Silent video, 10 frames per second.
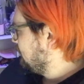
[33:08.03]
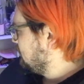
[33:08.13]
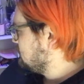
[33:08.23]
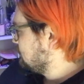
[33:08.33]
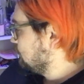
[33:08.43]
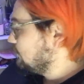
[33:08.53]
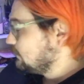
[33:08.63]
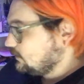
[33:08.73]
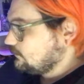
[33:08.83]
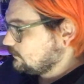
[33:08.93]
it's
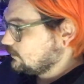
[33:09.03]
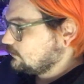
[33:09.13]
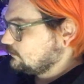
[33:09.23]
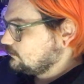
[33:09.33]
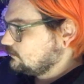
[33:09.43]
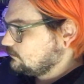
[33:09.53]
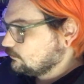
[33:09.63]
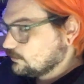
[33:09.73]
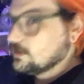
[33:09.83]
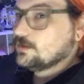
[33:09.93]
really fun
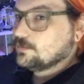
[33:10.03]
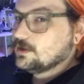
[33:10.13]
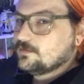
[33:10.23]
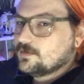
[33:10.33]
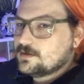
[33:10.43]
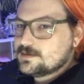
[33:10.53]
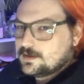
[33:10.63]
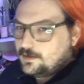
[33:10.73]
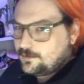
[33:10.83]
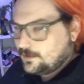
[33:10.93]

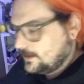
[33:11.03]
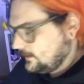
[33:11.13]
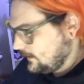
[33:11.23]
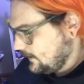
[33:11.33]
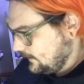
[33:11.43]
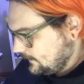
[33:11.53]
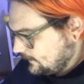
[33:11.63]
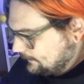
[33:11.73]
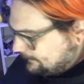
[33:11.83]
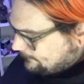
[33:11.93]
to go to like
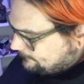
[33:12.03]
a